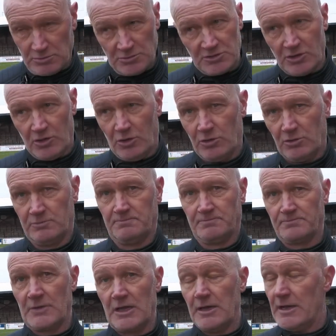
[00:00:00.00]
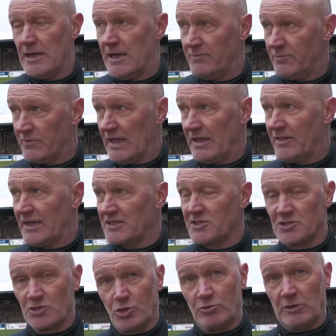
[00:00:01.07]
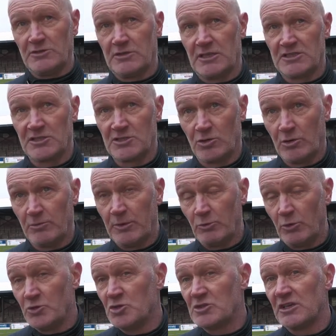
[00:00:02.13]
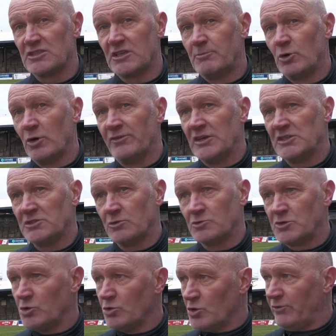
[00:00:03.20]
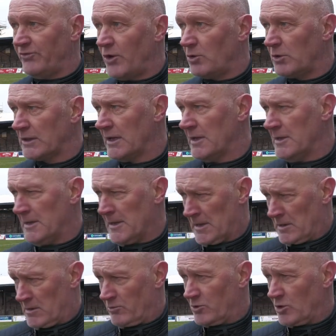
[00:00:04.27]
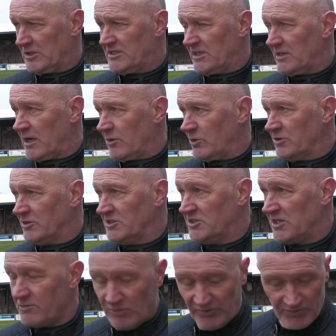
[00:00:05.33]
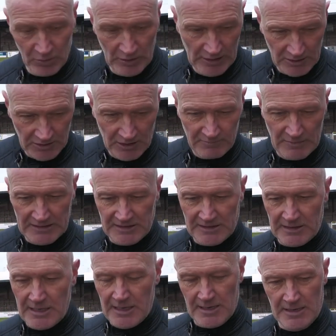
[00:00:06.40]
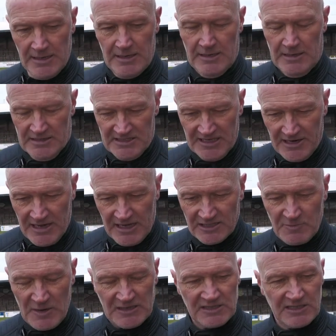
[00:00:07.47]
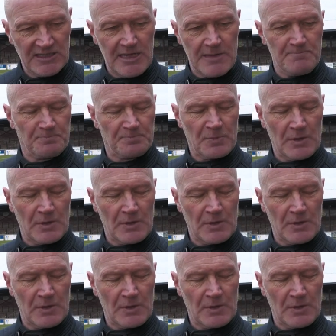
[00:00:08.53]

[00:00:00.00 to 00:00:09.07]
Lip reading: So that's a sore one. That's a sore one. But we'll use it as a motivational tool going forward. We've got to take that one on the chin. We feel hard done by today in certain aspects of the game.